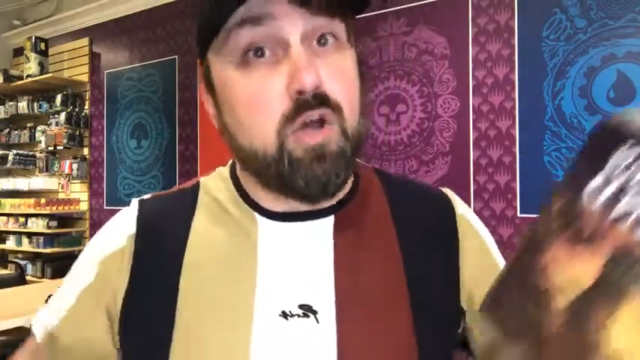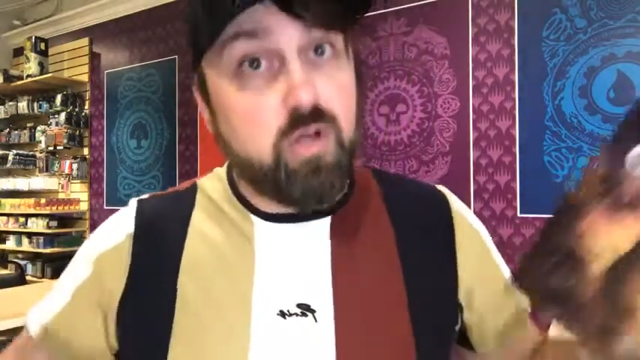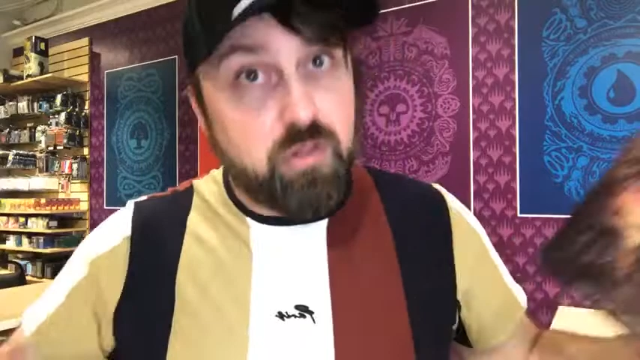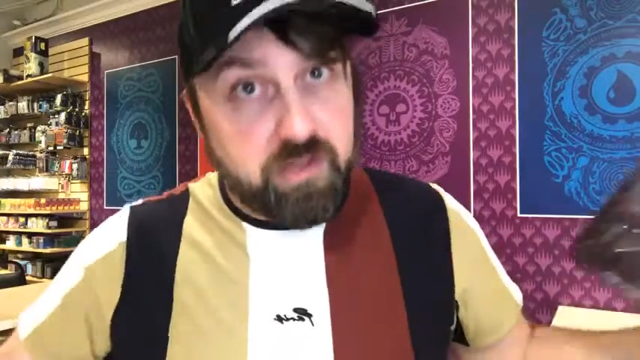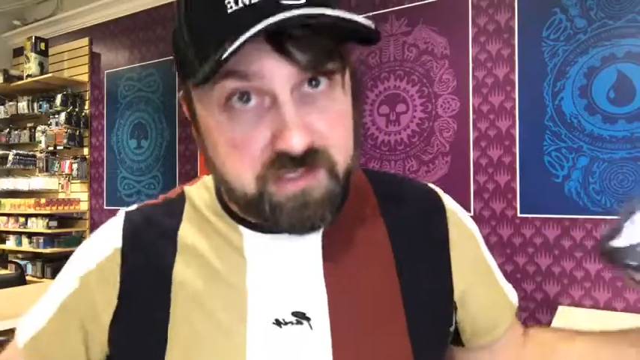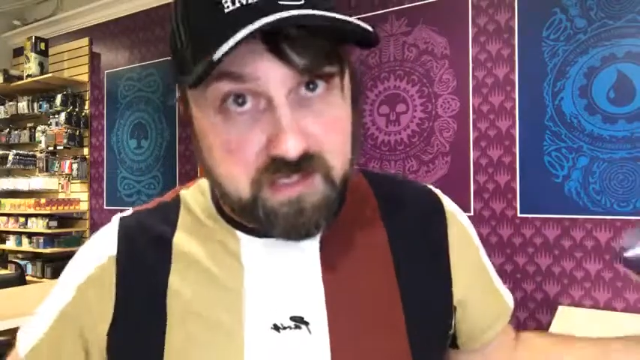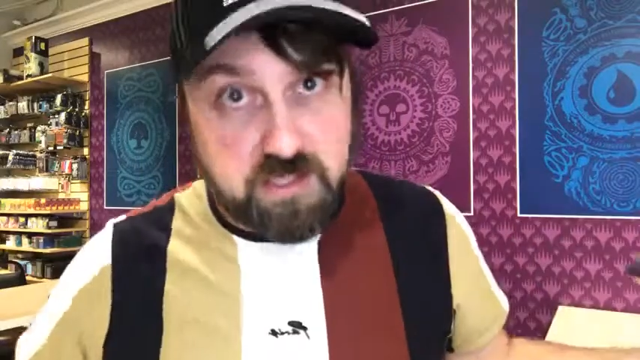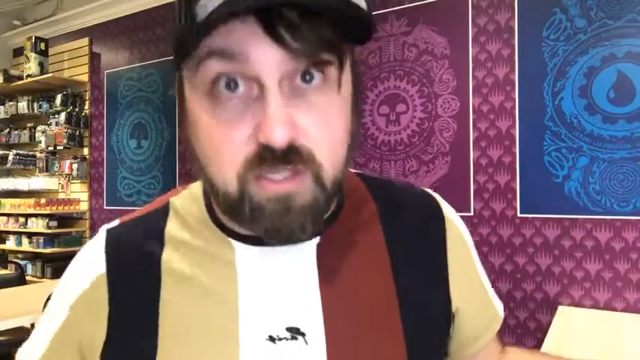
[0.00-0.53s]

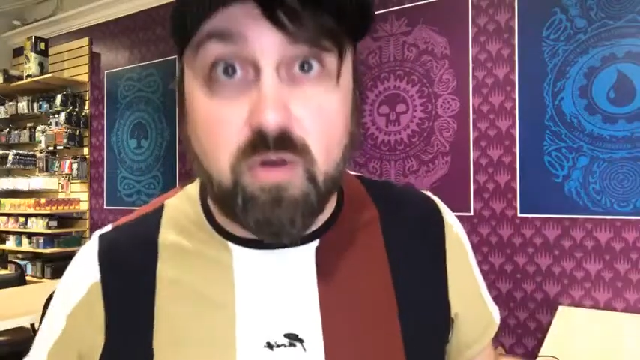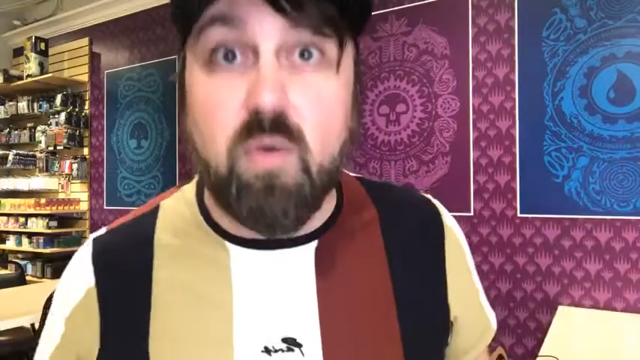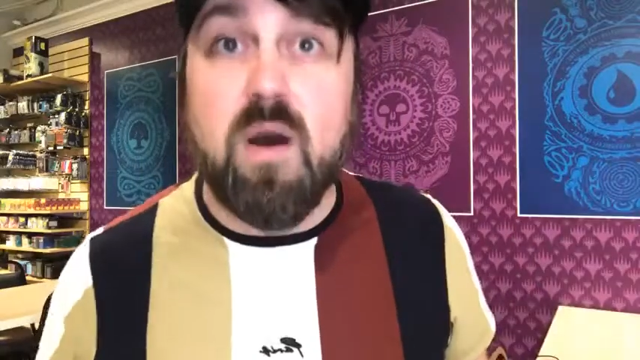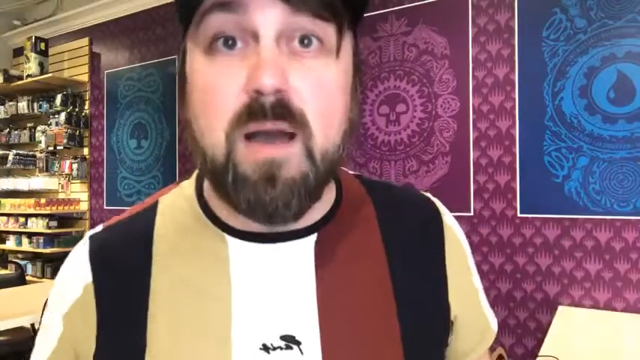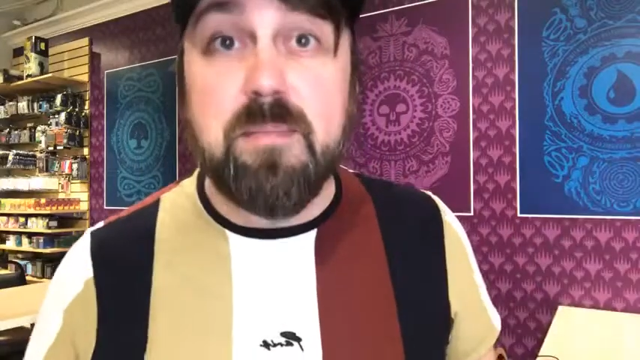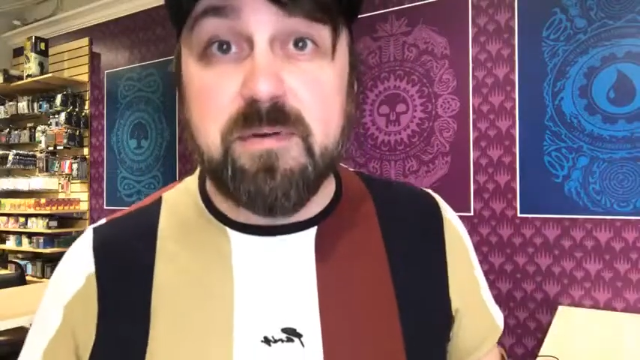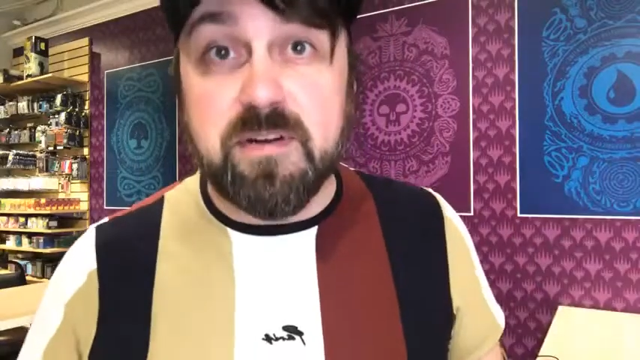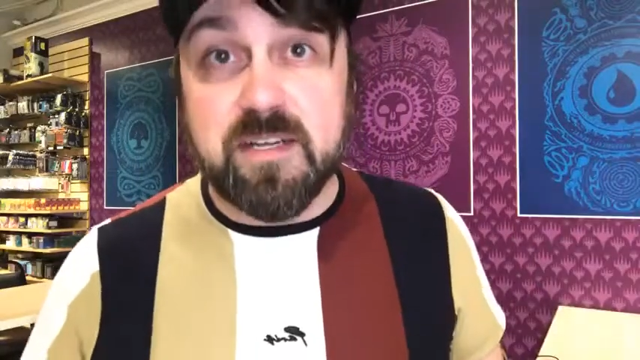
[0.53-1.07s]
This is
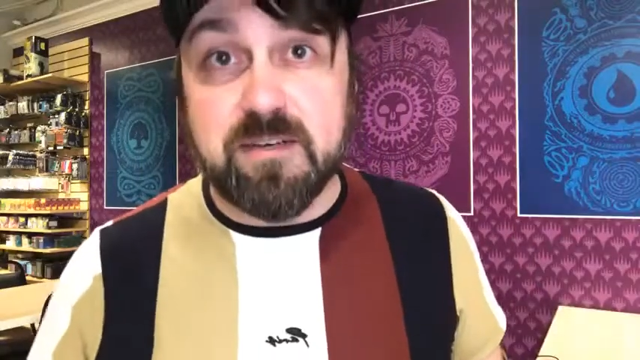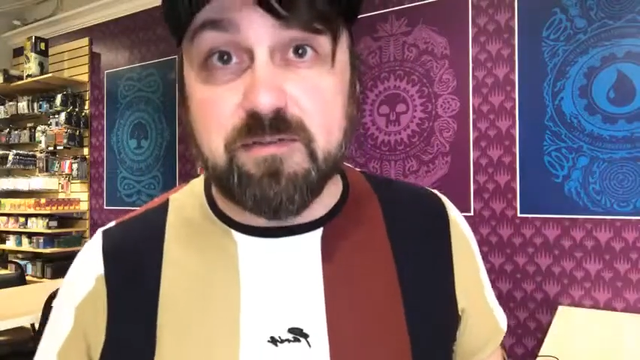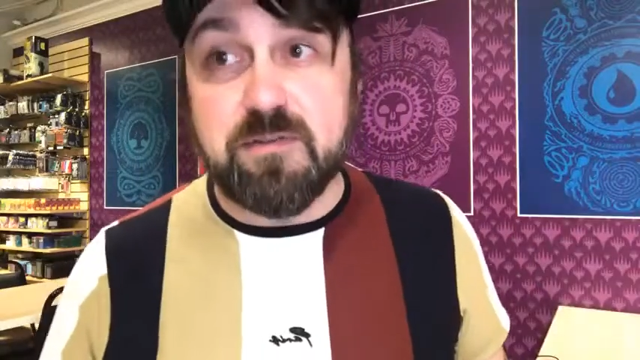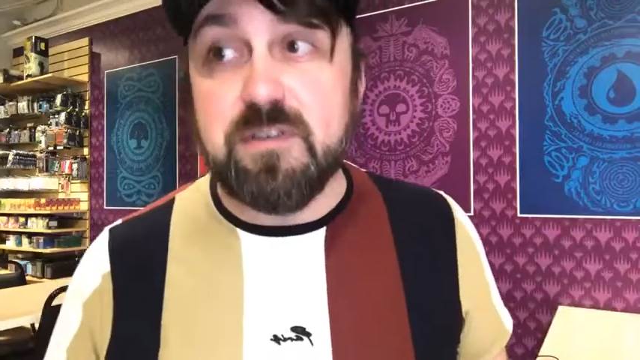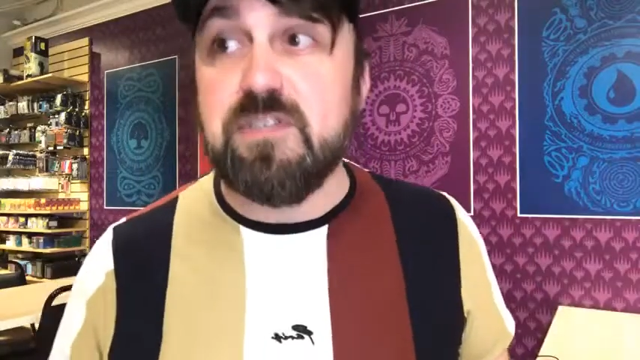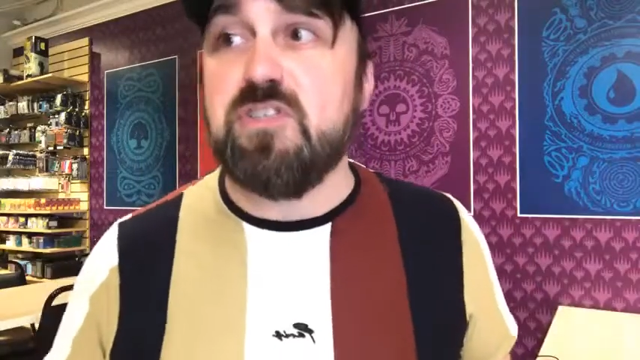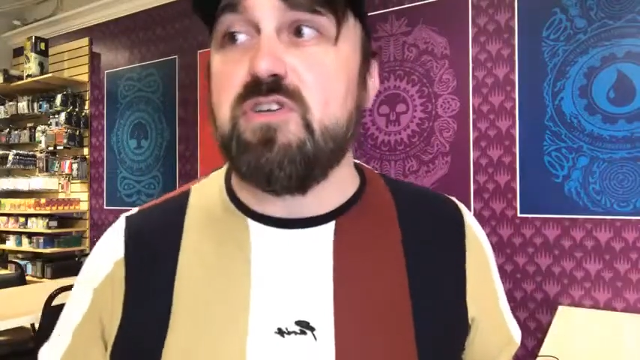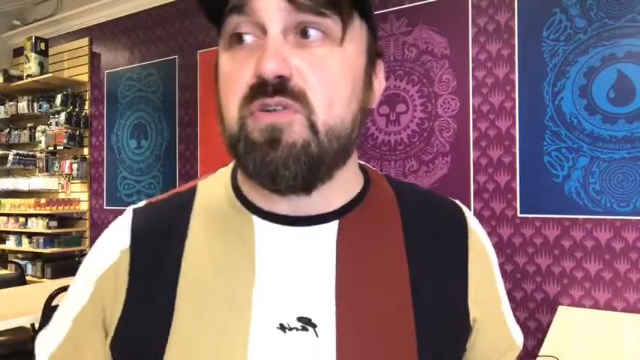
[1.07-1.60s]
cooperative,
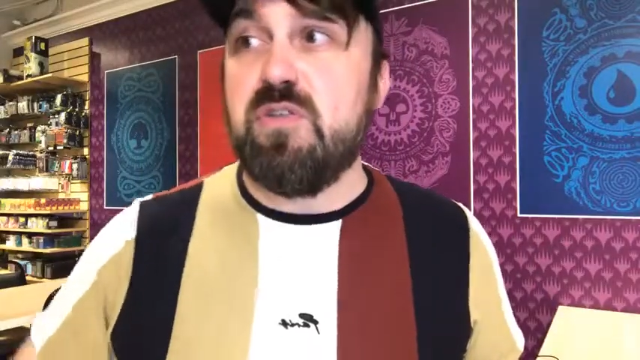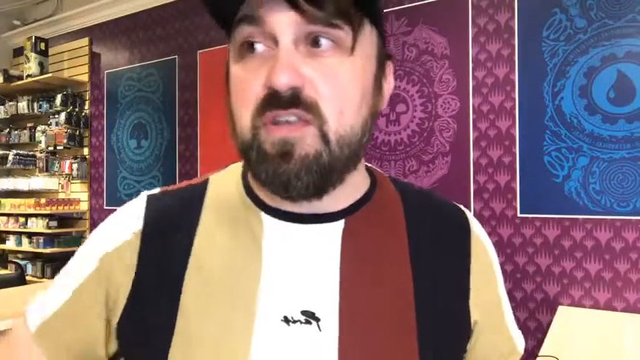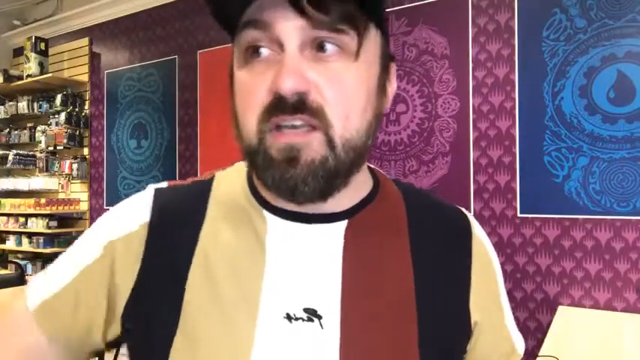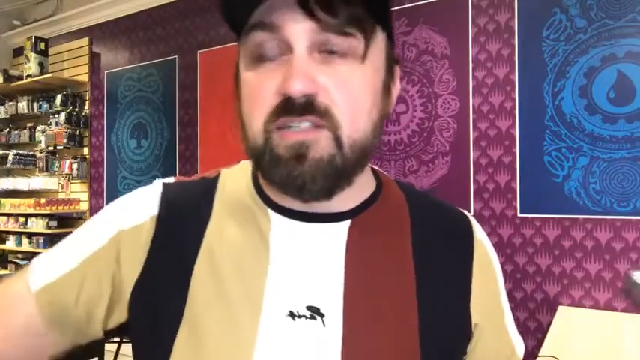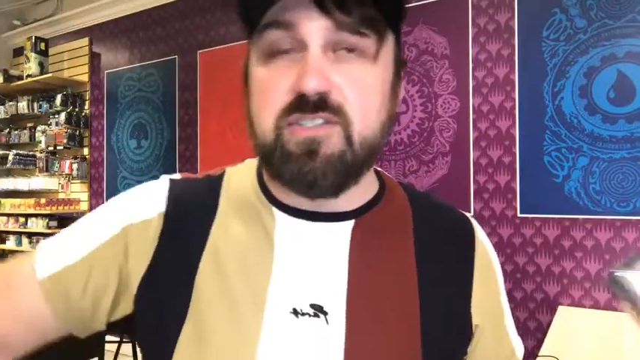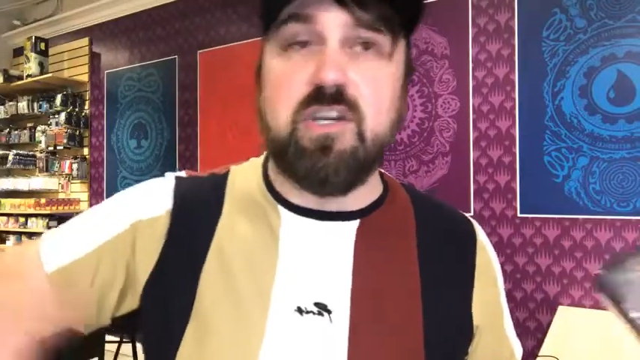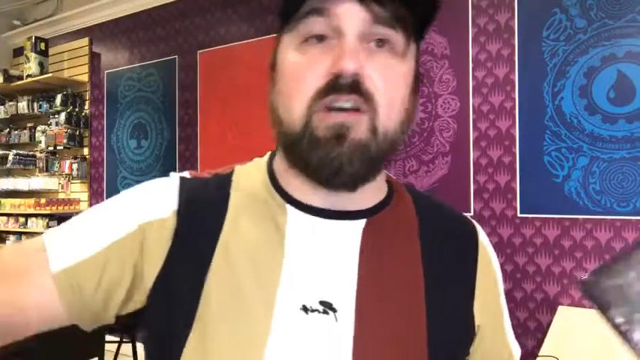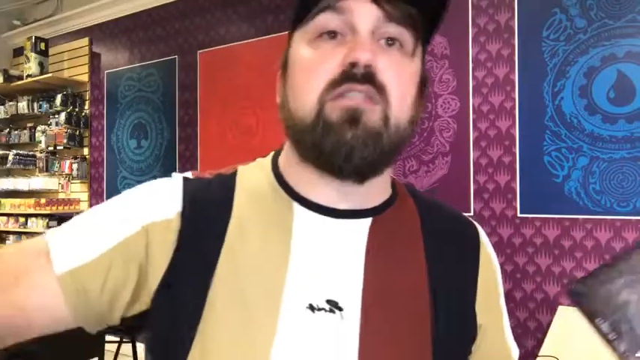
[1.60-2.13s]
so the
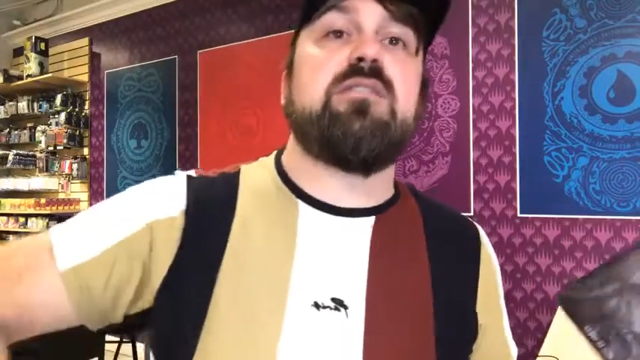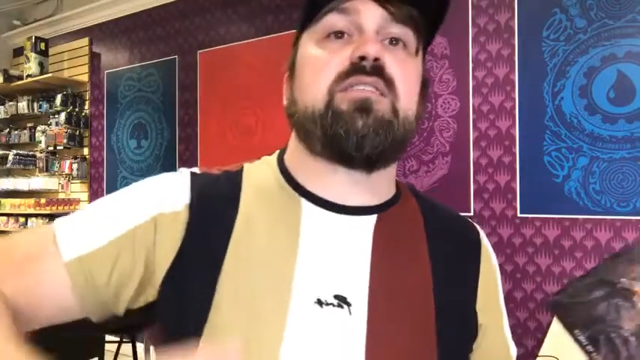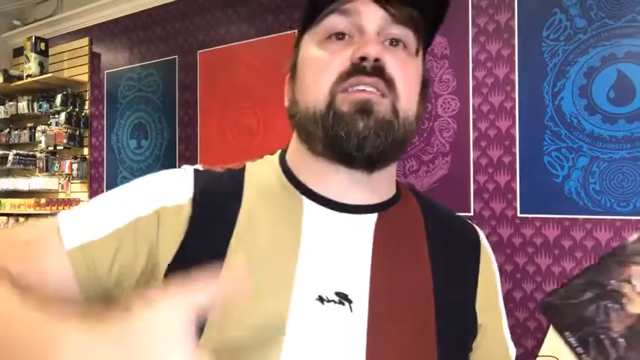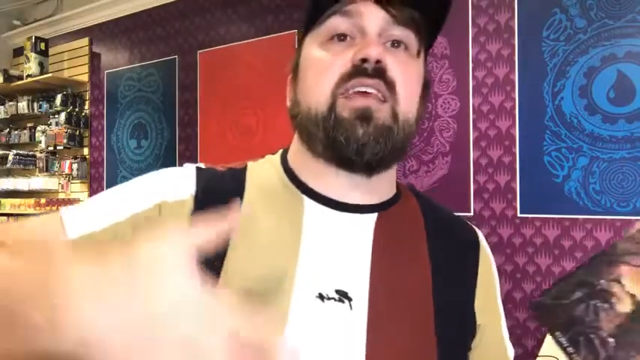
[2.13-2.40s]
adults